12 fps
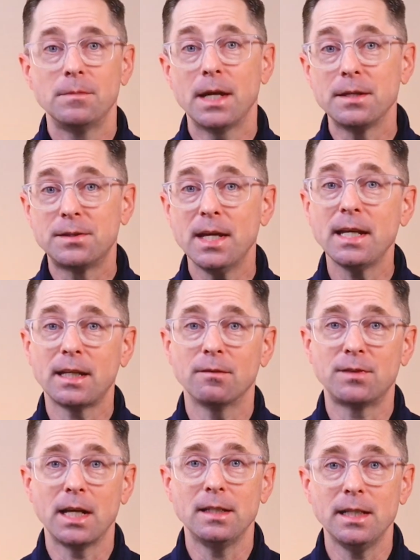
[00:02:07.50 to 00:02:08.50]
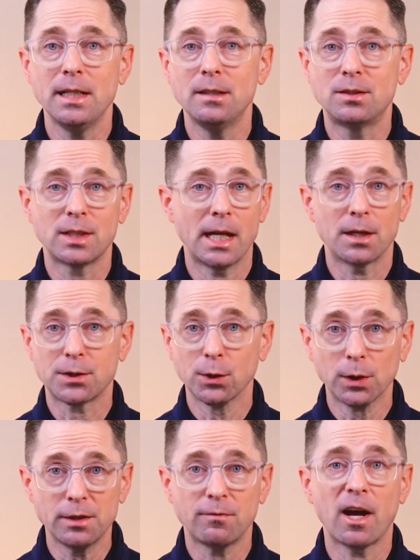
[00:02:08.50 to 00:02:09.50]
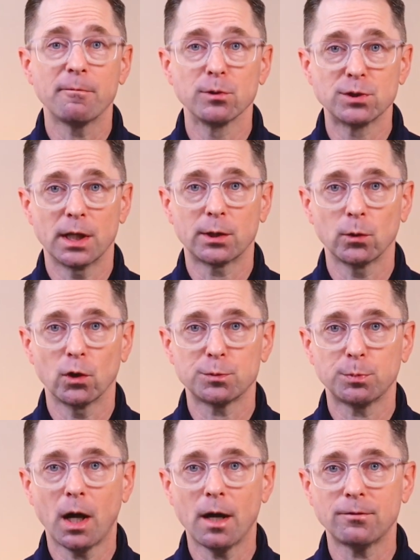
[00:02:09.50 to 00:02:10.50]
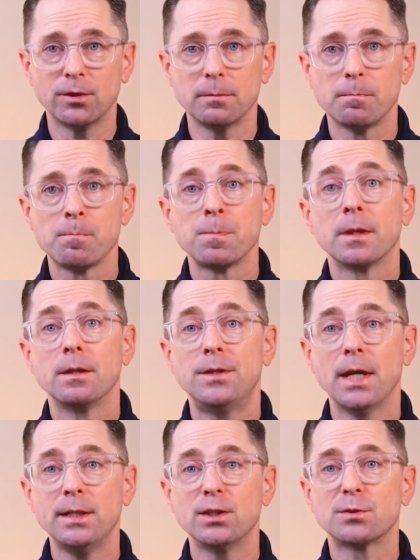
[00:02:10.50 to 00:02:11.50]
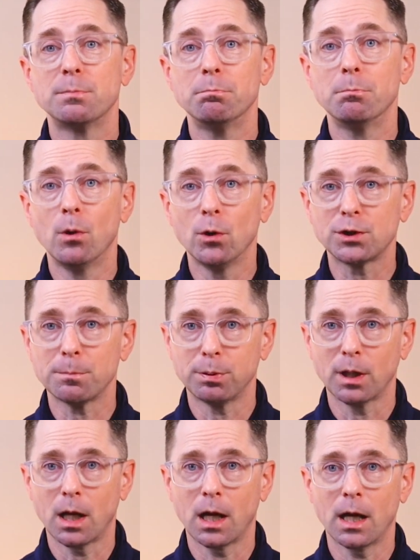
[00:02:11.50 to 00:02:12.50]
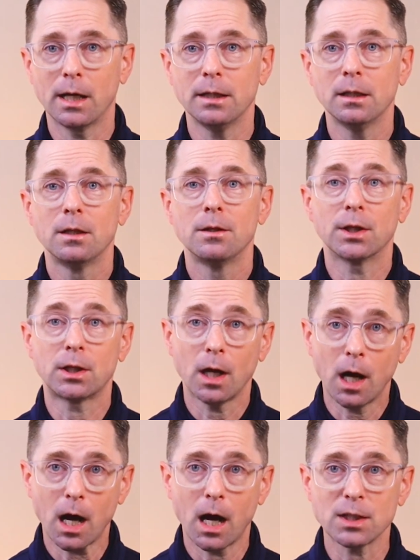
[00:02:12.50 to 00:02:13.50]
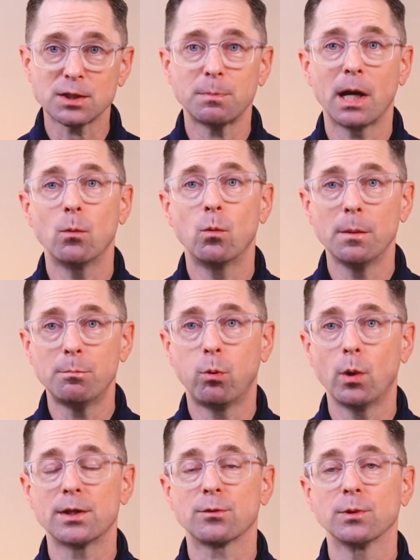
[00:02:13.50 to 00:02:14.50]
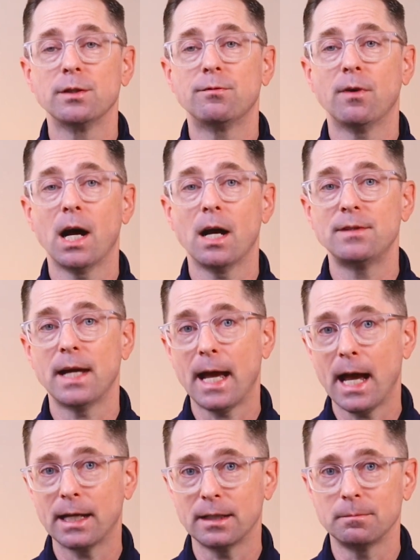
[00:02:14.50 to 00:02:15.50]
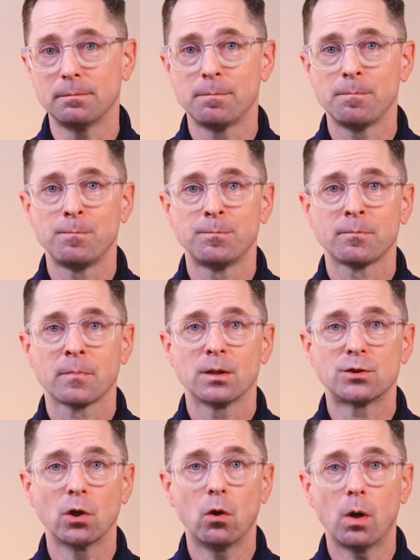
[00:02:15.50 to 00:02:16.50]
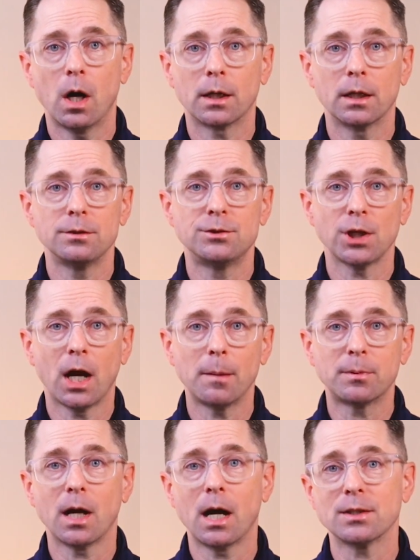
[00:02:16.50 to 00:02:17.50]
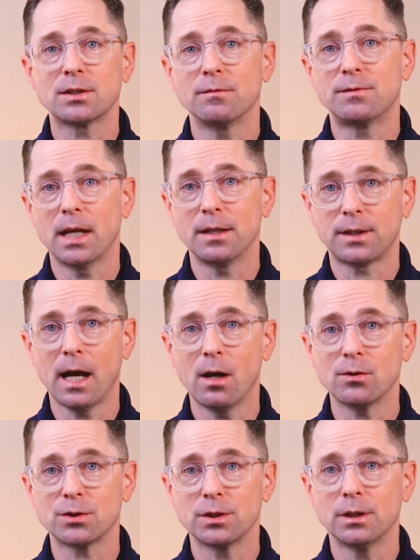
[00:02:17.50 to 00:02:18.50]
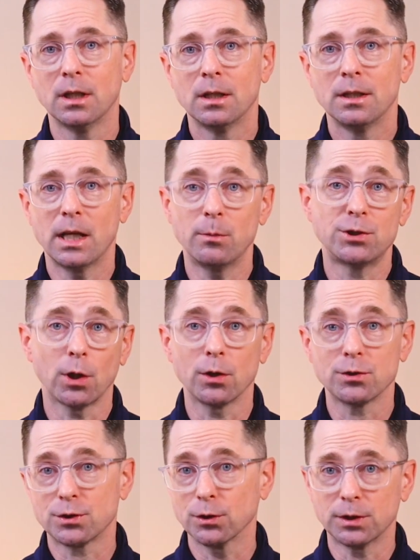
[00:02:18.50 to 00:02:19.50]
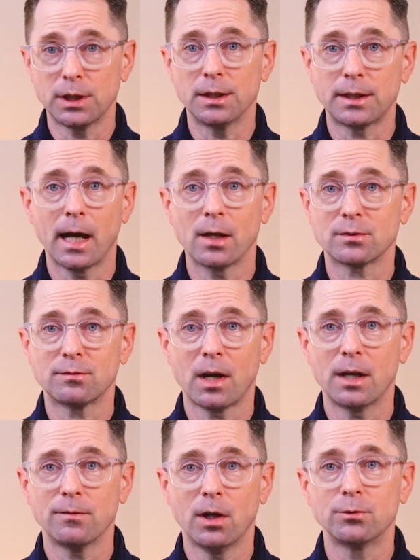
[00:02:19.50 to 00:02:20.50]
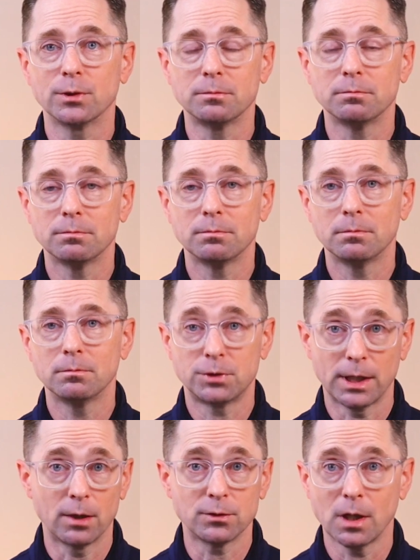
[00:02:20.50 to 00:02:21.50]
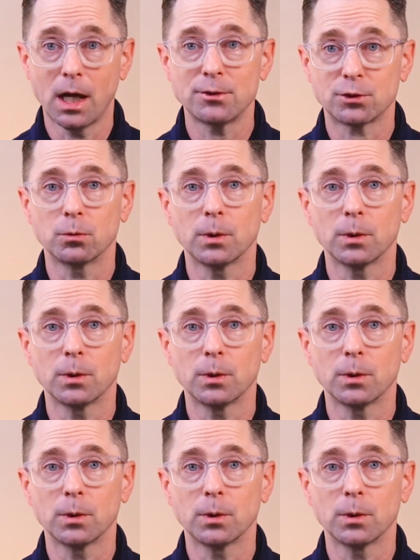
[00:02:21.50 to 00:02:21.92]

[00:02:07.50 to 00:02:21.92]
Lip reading: They think if they need, say, a 35% gross profit, they just multiply the cost by 1.35 to add it. So on a job cost of $10,000, they would charge $13,500. Sounds logical,